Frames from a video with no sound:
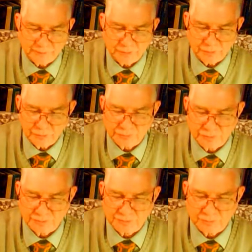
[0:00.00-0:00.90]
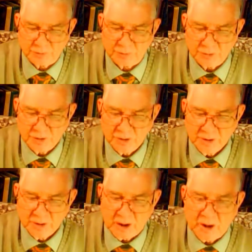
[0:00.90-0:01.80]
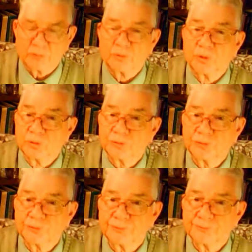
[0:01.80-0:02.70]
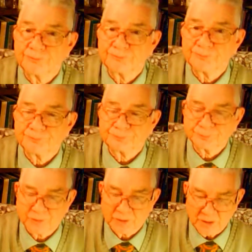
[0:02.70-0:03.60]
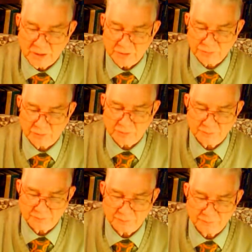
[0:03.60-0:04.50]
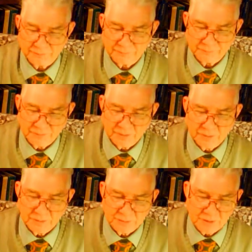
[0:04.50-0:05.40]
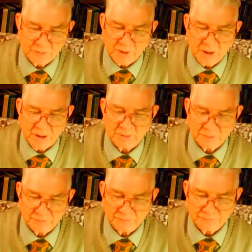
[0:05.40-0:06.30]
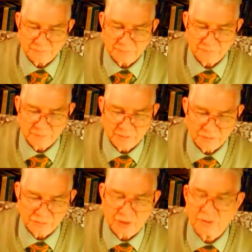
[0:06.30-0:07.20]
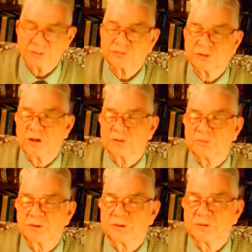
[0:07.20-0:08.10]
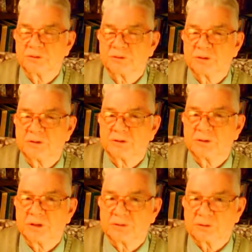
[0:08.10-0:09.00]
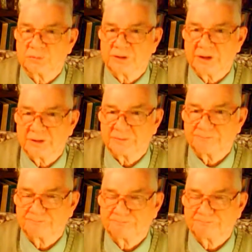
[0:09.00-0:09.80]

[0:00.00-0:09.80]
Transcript: in the New Testament are Ruth, Ezra, Nehemiah, Song of Solomon, and Obadiah.